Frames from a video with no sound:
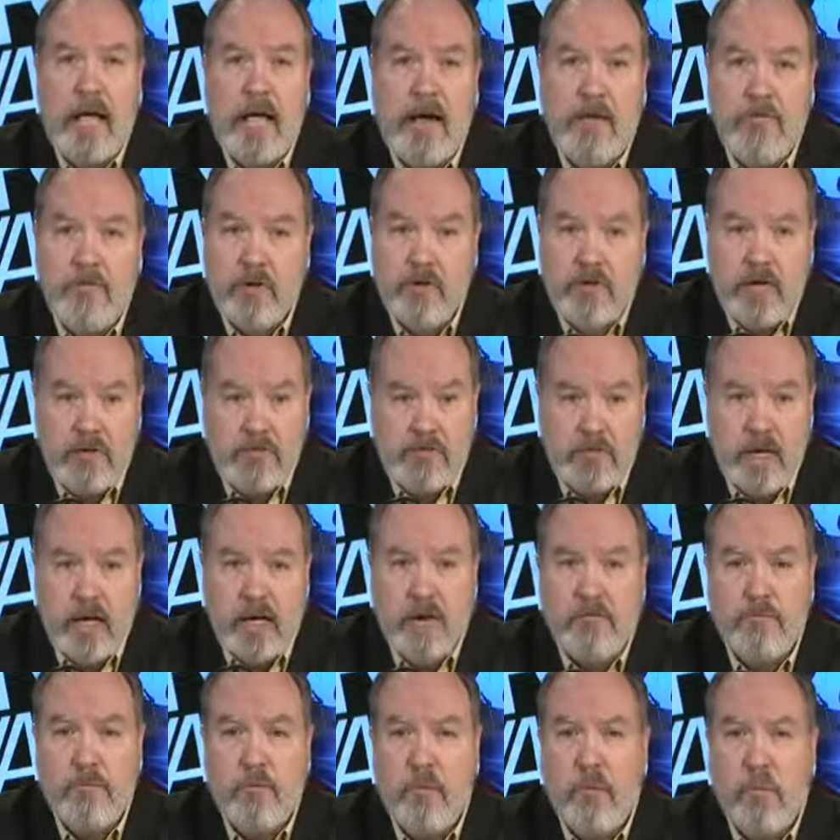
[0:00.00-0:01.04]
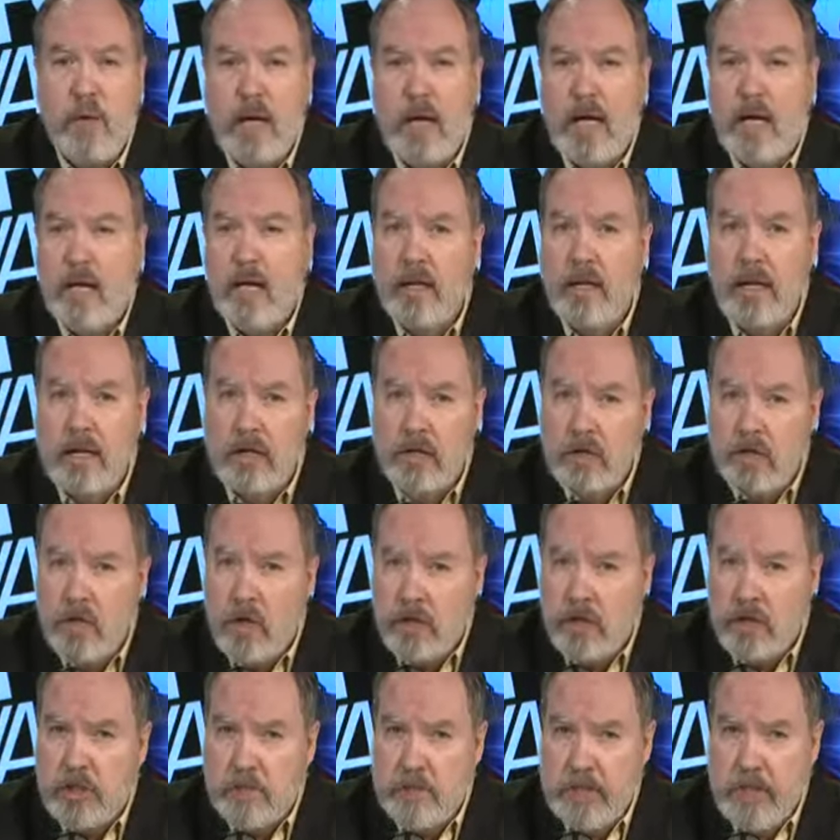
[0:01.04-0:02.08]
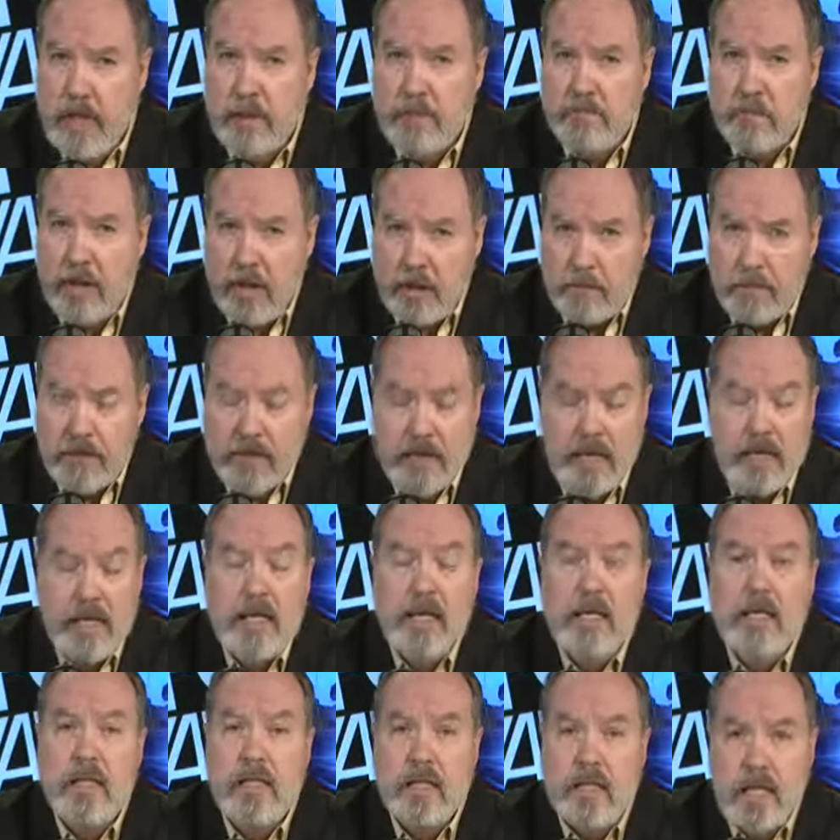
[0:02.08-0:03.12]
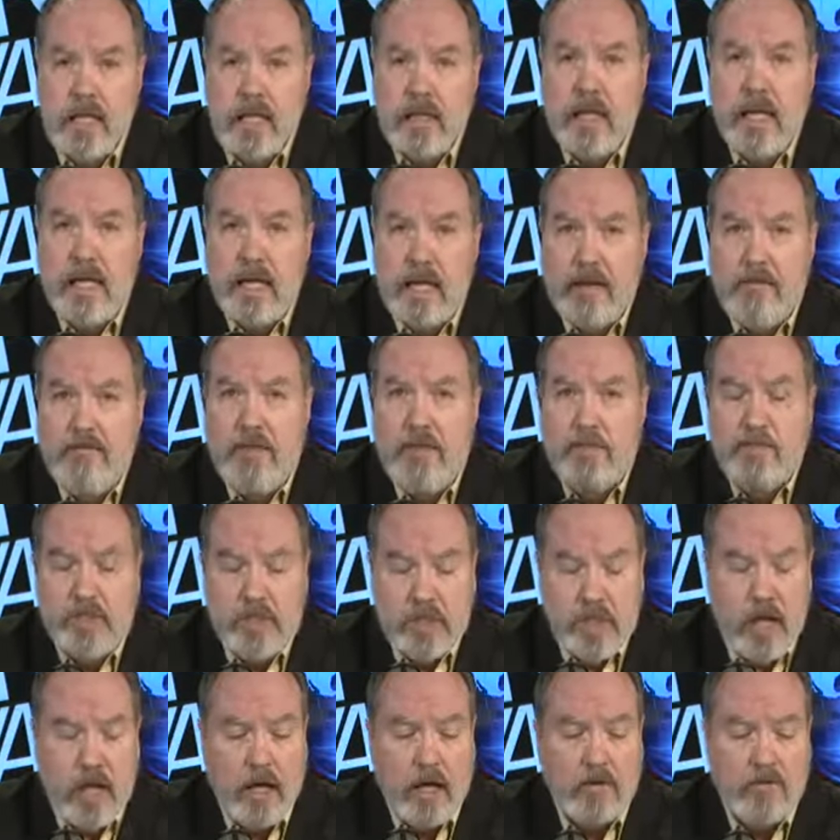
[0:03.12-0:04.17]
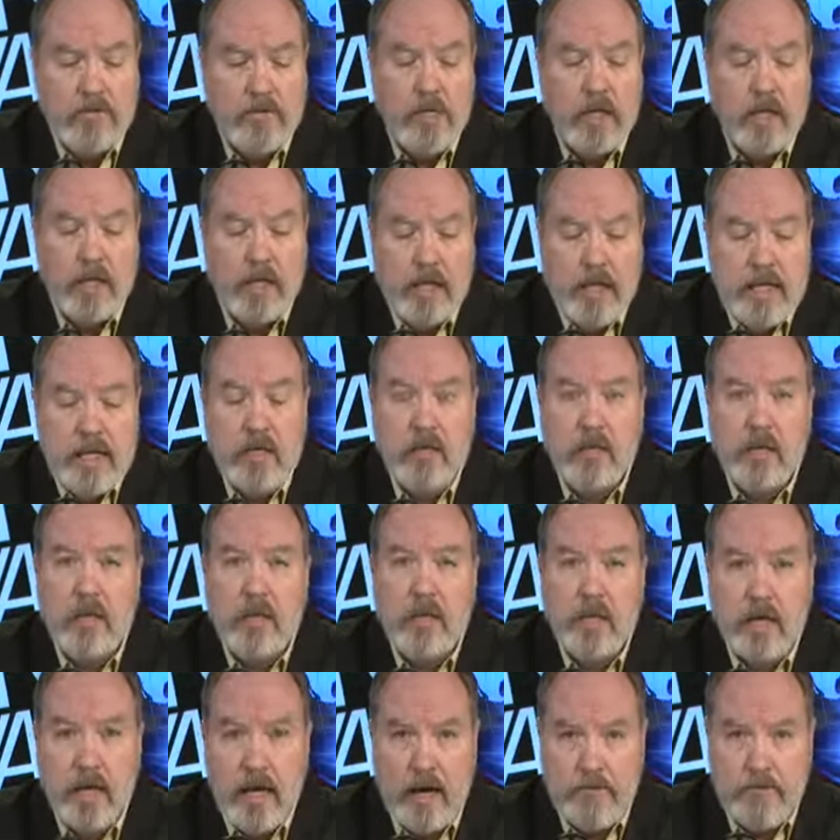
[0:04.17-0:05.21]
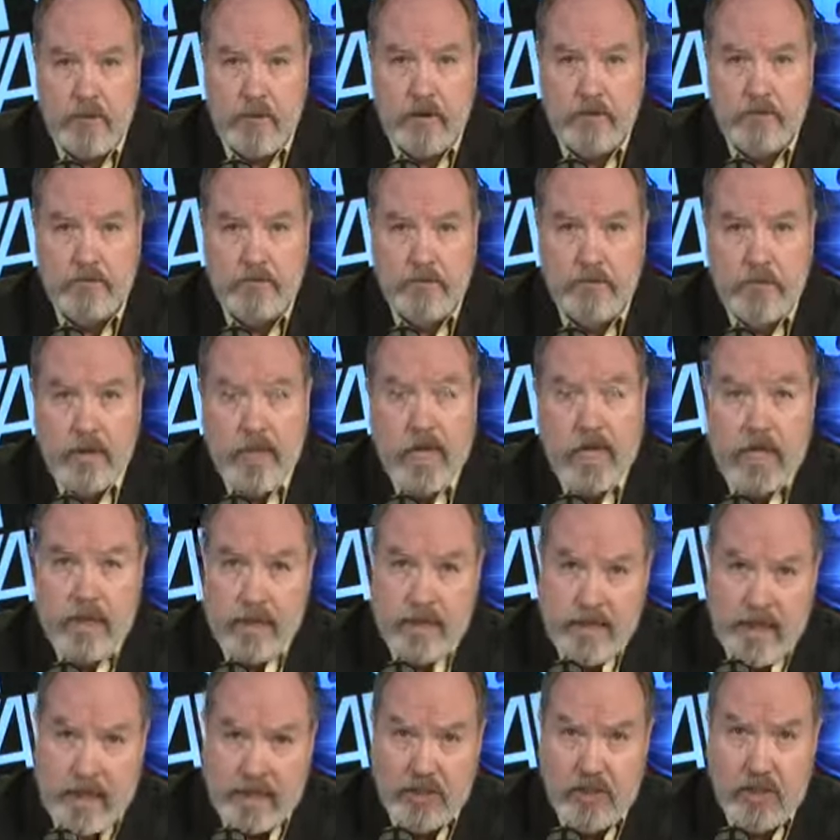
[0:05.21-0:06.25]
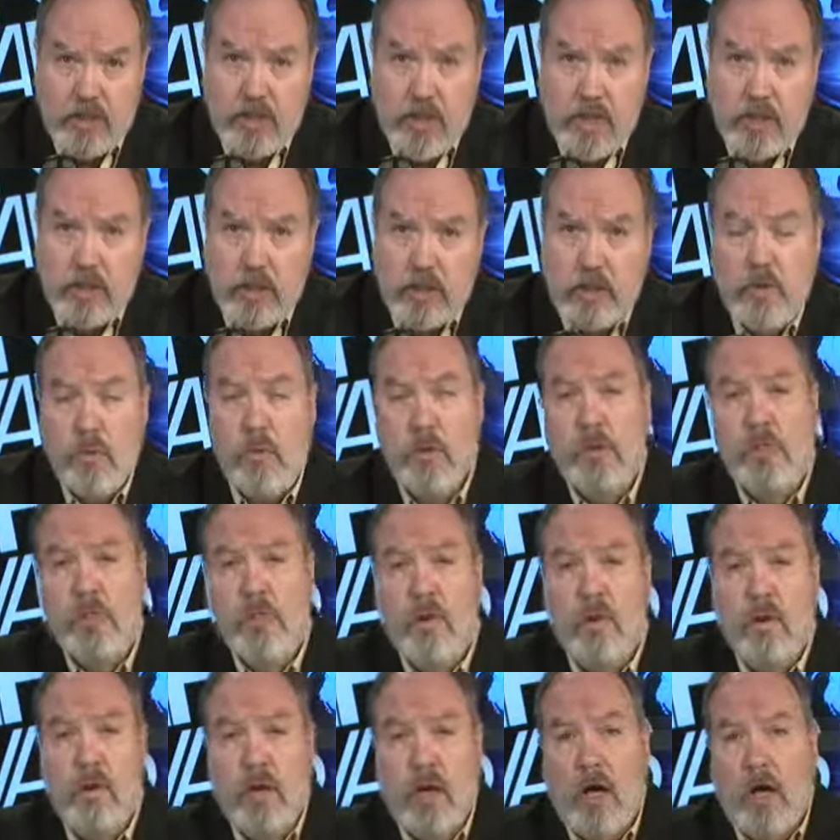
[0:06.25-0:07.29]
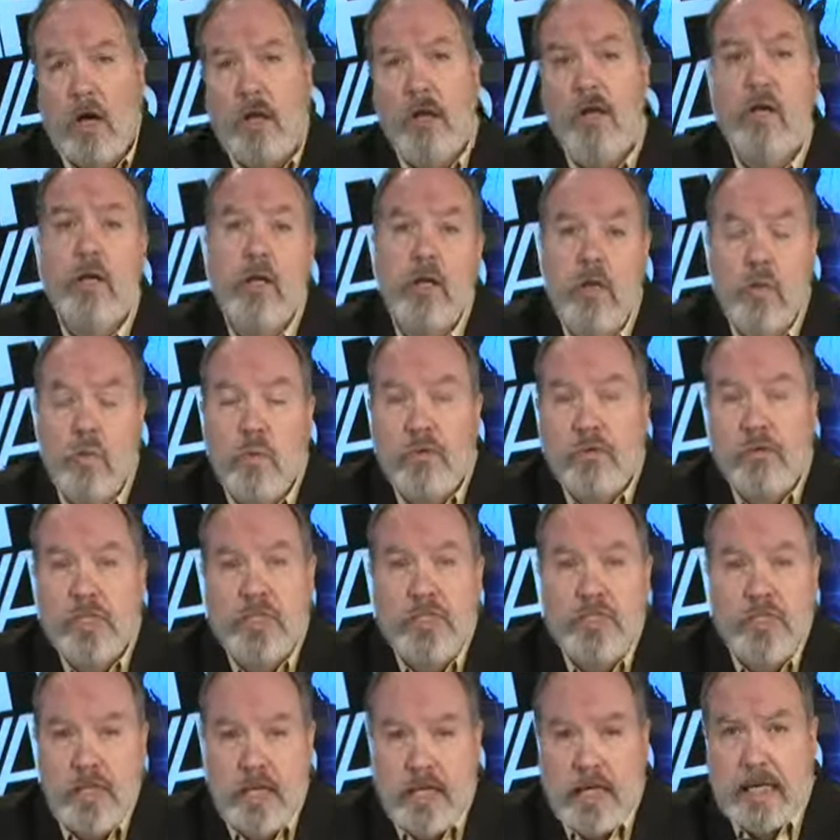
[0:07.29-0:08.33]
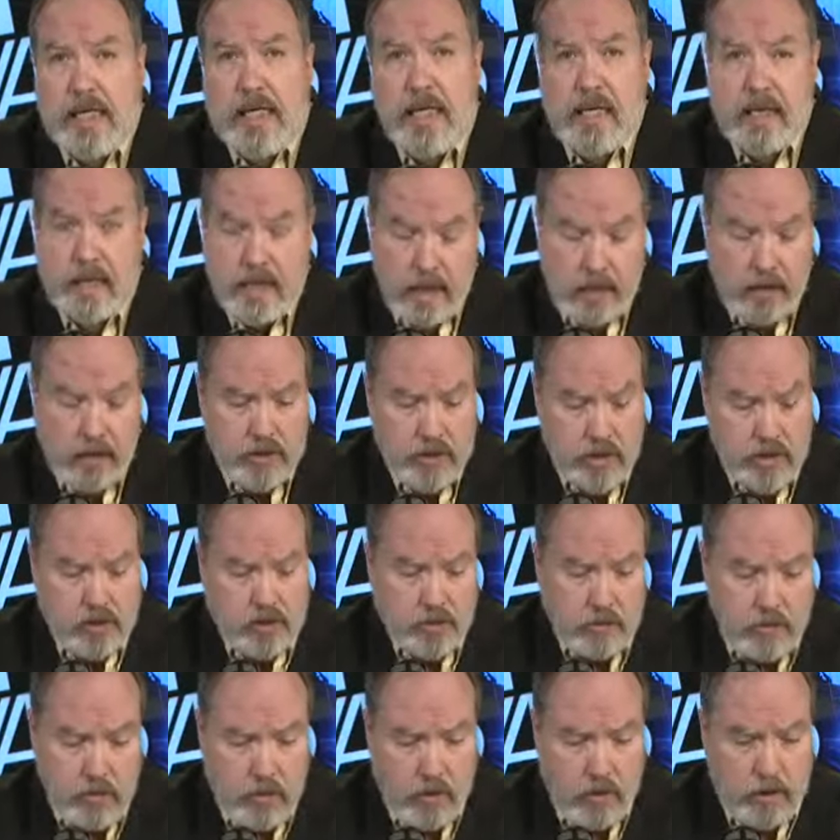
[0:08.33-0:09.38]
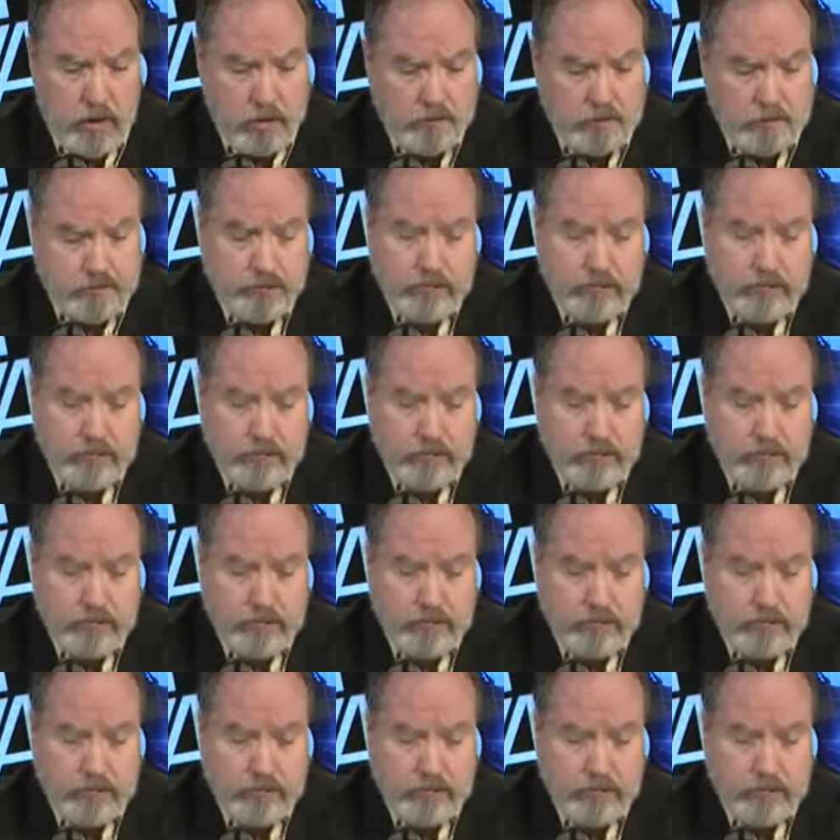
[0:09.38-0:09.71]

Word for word: after they've done it for a while and it starts to become public, then they give themselves legal cover. That's essentially what's going on with this Senate intelligence report.